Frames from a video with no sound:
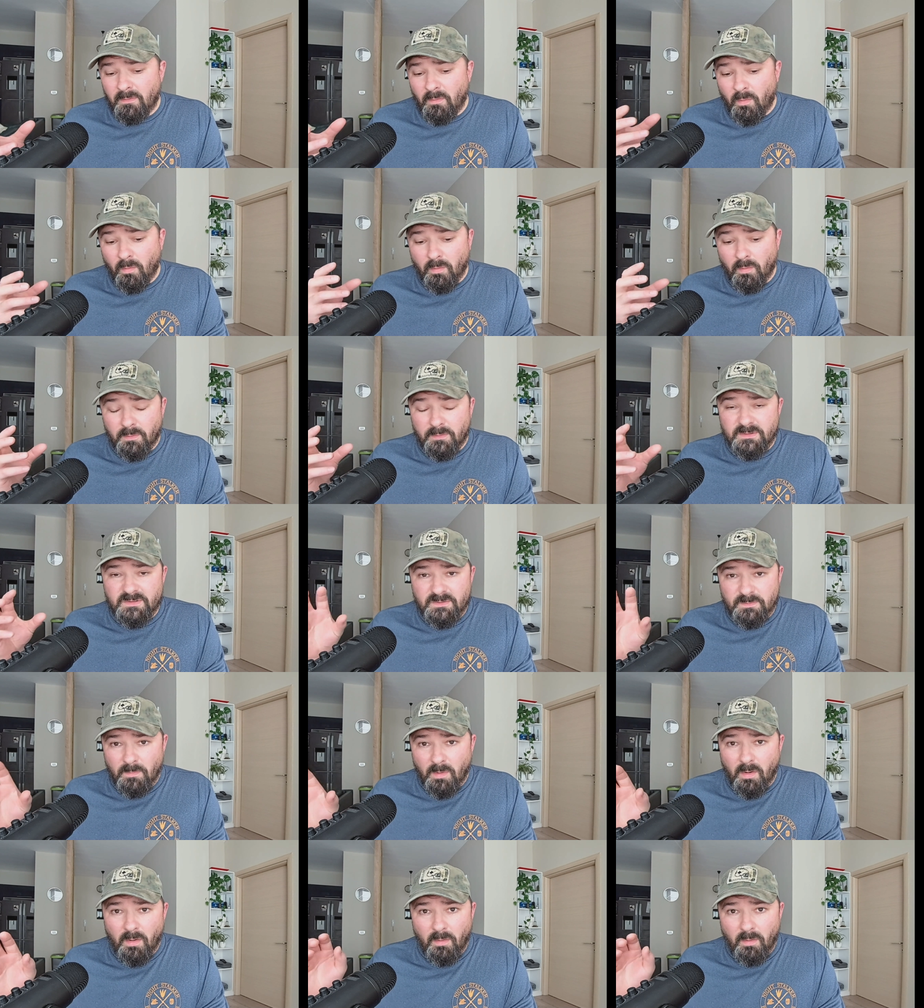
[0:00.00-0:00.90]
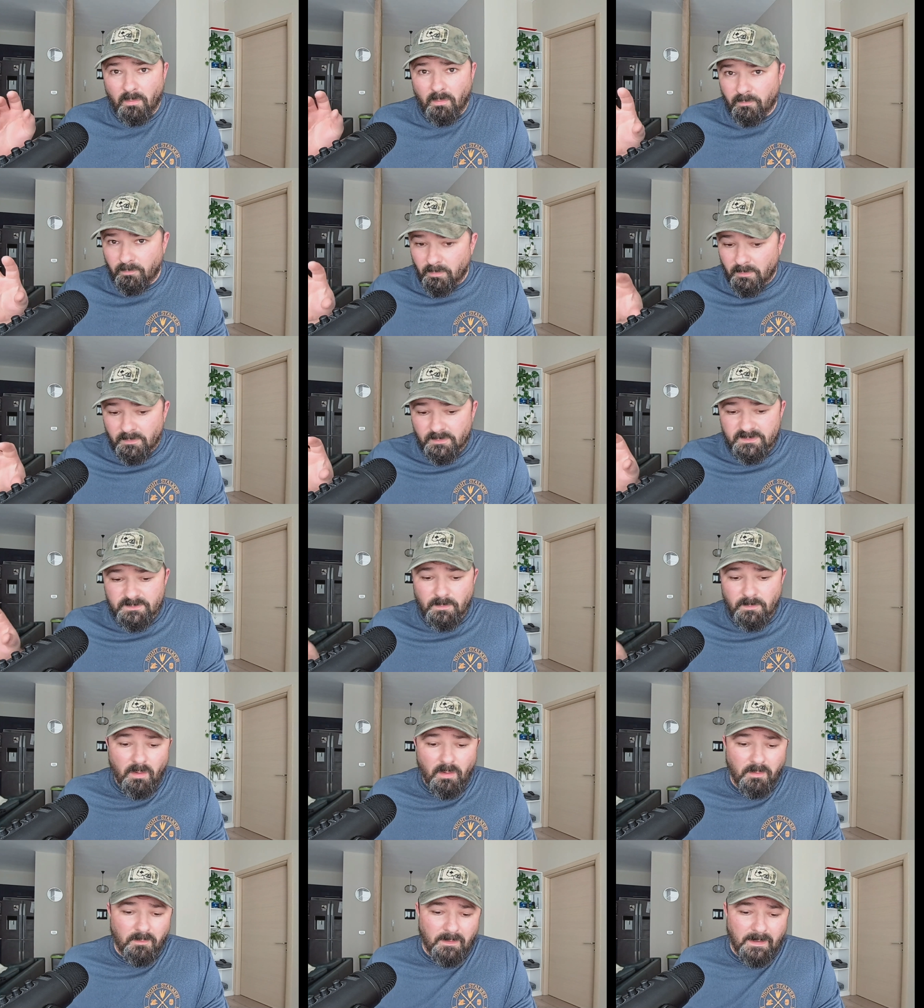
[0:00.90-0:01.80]
or small, real
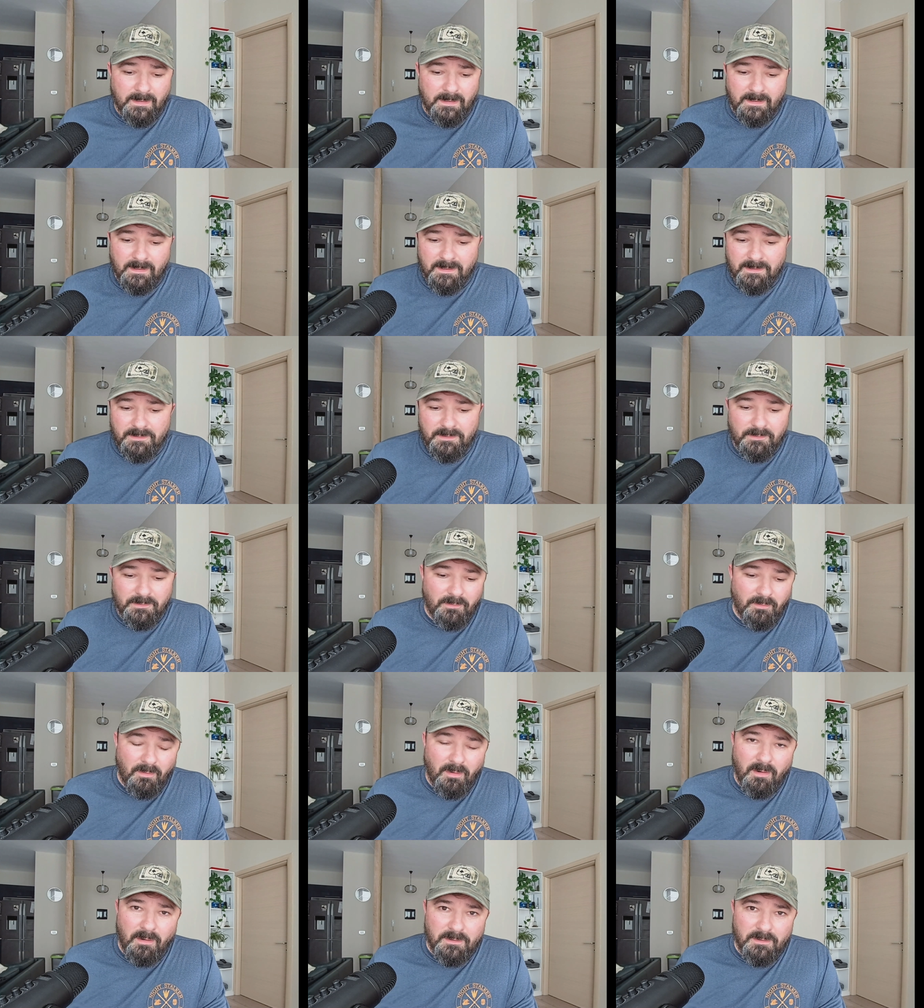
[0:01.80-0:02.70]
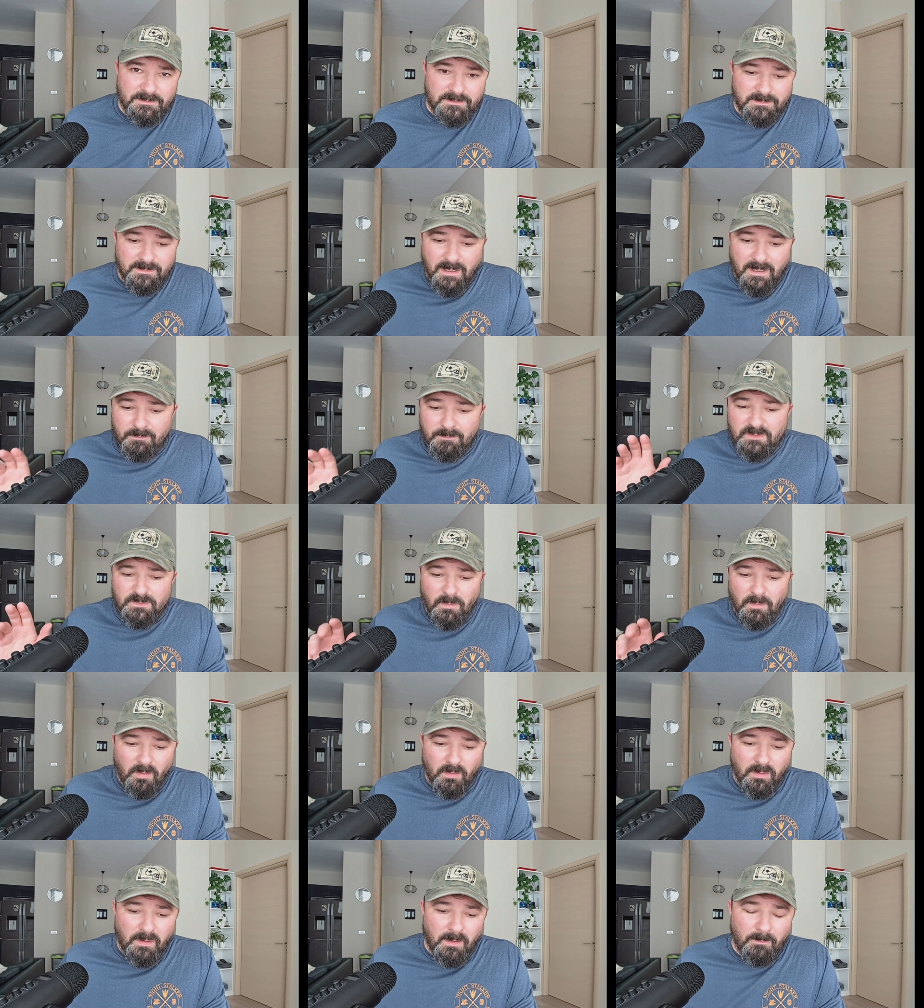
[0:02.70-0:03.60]
small, like in your garage type
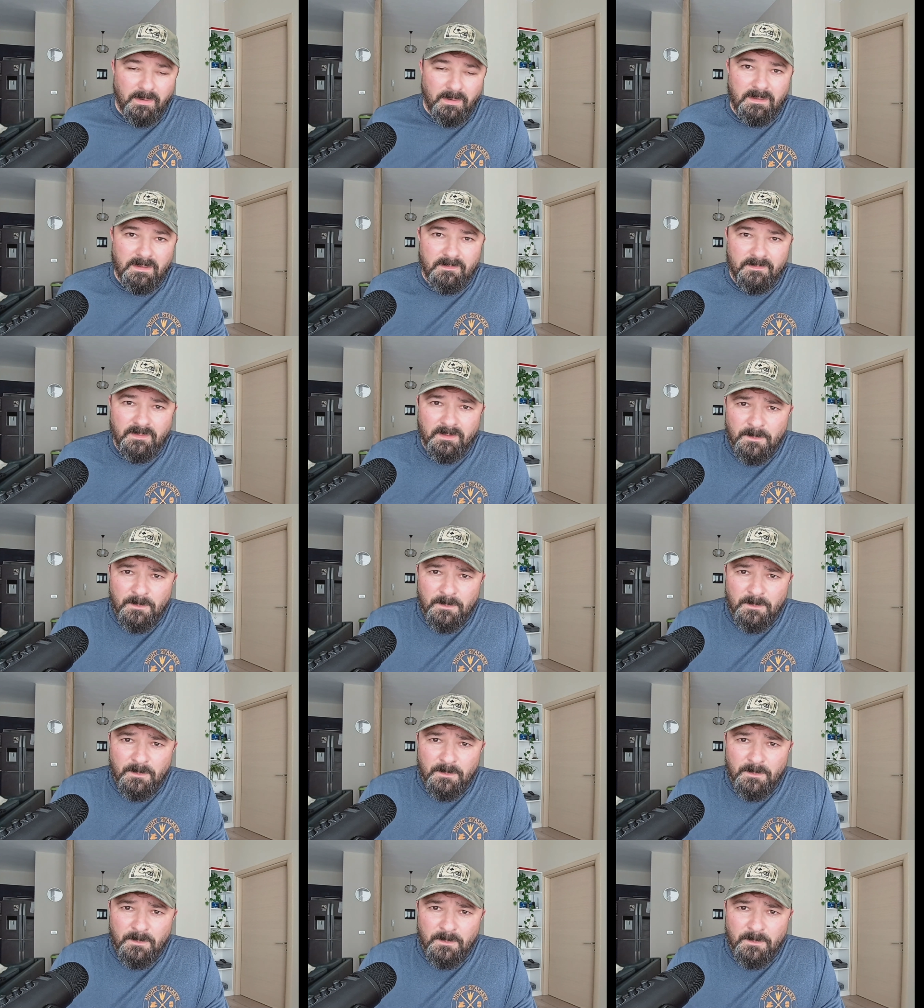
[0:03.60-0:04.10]
small companies